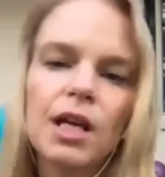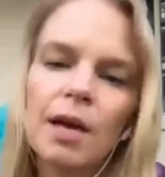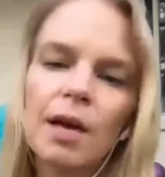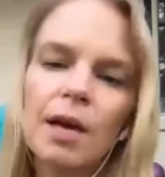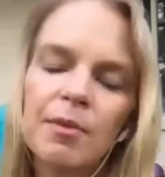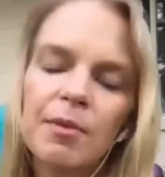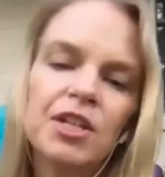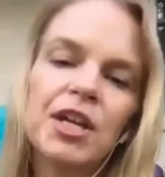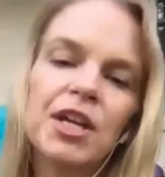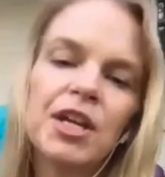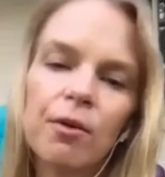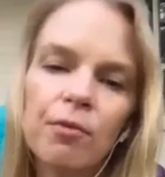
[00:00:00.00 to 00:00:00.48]

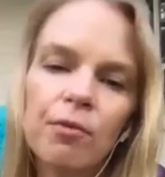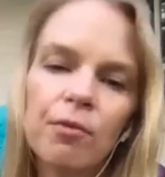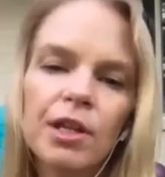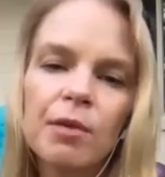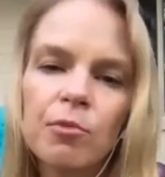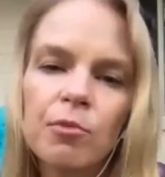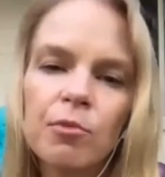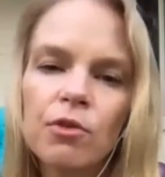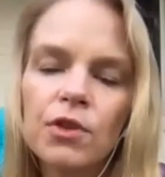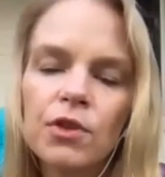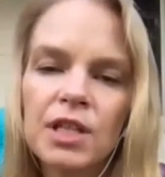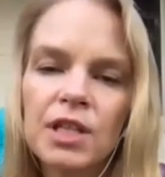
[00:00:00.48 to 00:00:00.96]
You can't really
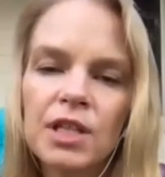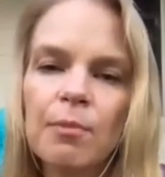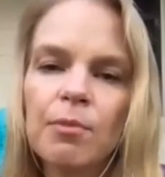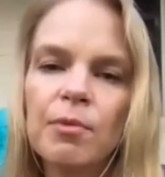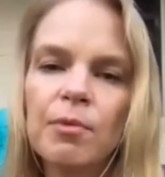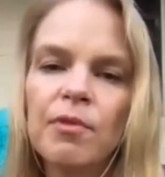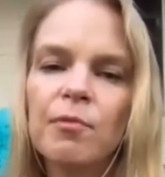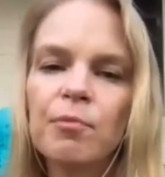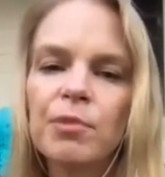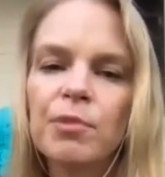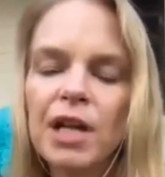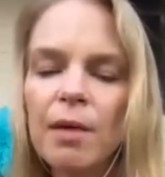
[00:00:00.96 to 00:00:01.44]
move the top of
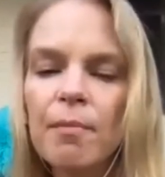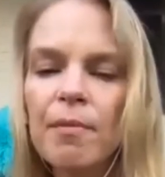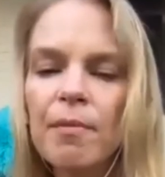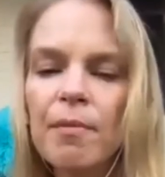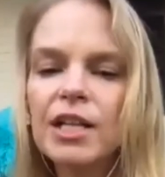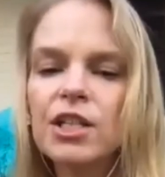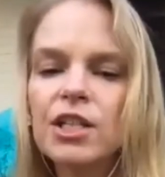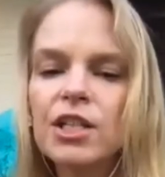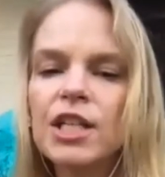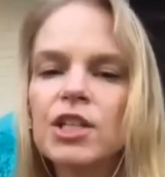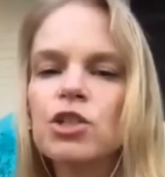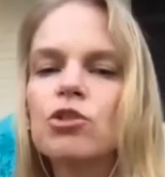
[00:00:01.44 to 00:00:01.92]
it, but
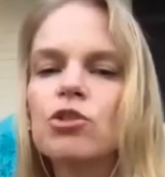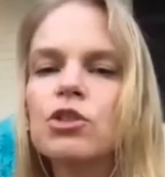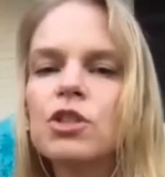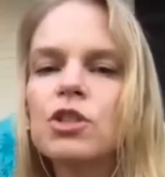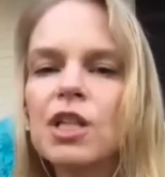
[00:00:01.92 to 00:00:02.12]
imagine like